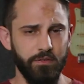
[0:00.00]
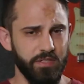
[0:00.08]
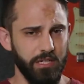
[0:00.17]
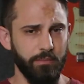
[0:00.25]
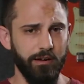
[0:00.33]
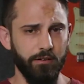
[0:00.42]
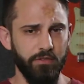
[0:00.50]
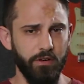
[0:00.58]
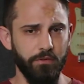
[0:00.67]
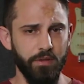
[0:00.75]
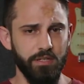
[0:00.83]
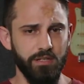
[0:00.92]
you've seen my
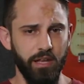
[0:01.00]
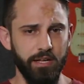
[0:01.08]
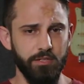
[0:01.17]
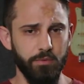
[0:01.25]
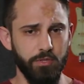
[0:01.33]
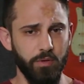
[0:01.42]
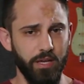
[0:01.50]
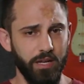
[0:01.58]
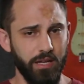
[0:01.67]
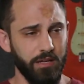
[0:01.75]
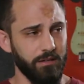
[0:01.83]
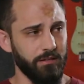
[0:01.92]
review for these lights, which you can
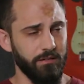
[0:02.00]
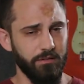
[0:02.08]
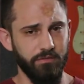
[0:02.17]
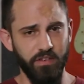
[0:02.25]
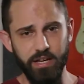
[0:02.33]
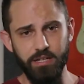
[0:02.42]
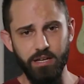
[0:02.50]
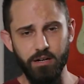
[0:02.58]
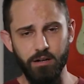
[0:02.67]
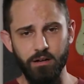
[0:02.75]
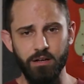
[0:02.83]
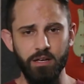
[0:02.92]
again find
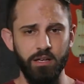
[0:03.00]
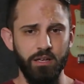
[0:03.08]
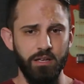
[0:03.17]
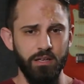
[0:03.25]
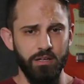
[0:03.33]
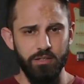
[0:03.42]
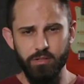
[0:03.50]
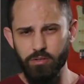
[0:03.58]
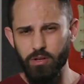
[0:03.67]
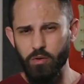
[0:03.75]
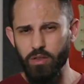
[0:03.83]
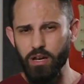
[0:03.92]
here, you'll
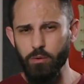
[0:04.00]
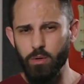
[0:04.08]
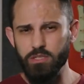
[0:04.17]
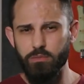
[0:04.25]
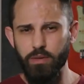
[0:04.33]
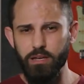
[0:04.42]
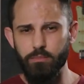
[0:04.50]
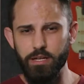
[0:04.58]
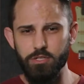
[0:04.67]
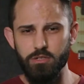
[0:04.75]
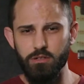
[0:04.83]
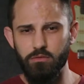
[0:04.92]
know that I once made
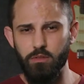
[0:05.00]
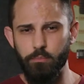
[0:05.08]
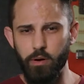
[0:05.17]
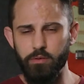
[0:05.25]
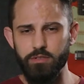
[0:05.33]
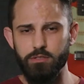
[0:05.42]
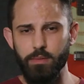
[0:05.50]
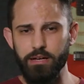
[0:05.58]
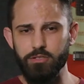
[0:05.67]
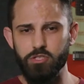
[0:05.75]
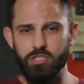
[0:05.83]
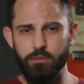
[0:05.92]
mention of the Bowens
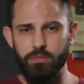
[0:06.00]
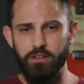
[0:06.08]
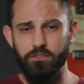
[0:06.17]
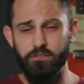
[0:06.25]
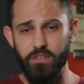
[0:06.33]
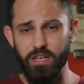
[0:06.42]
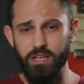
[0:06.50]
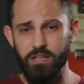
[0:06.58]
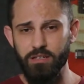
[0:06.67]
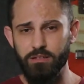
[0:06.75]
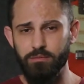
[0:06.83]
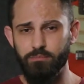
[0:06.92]
mount chimney
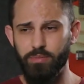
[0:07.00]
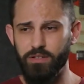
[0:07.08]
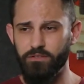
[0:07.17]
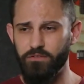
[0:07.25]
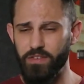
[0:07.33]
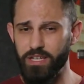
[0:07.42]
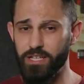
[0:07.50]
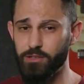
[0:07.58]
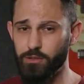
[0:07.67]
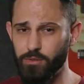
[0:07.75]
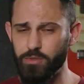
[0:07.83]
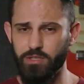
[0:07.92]
fitting, but fitting
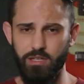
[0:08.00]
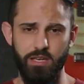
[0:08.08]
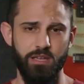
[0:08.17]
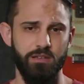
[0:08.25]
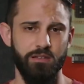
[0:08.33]
loosely.